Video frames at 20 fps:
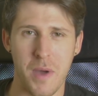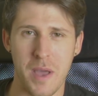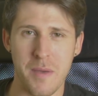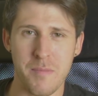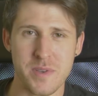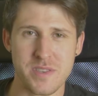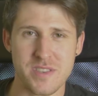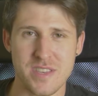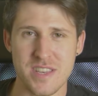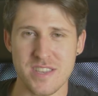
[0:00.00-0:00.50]

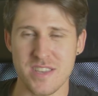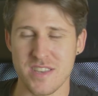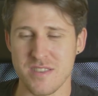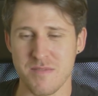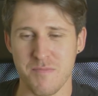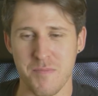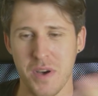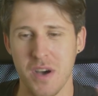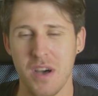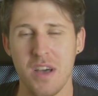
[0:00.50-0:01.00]
paper,
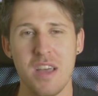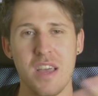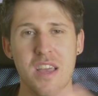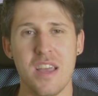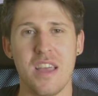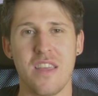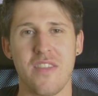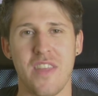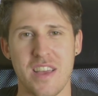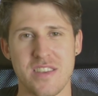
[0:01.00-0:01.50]
scissors, but
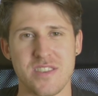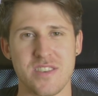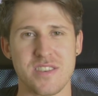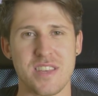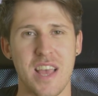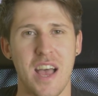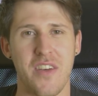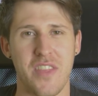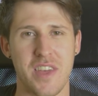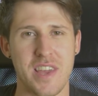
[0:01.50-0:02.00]
that's
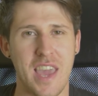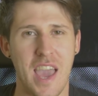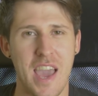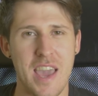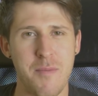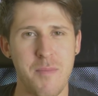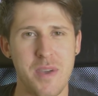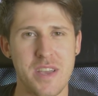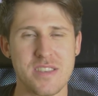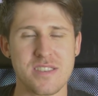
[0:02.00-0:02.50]
just how the
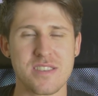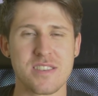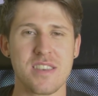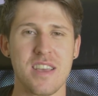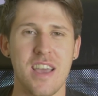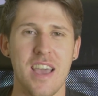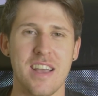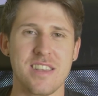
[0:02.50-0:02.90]
game is.